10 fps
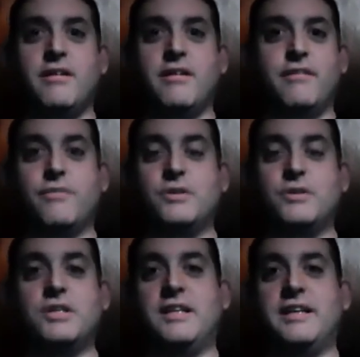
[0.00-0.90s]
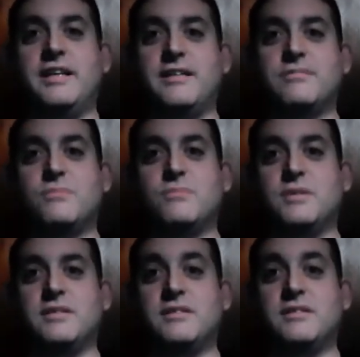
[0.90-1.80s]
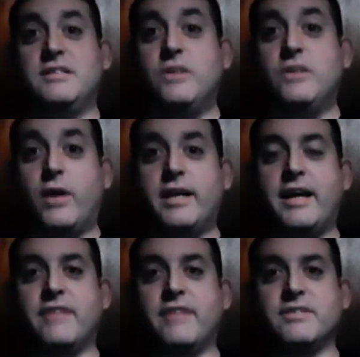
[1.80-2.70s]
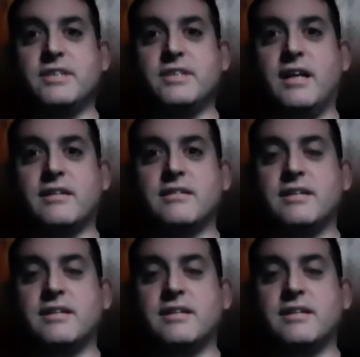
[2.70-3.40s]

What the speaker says: unfortunately, we're going to have to sell her.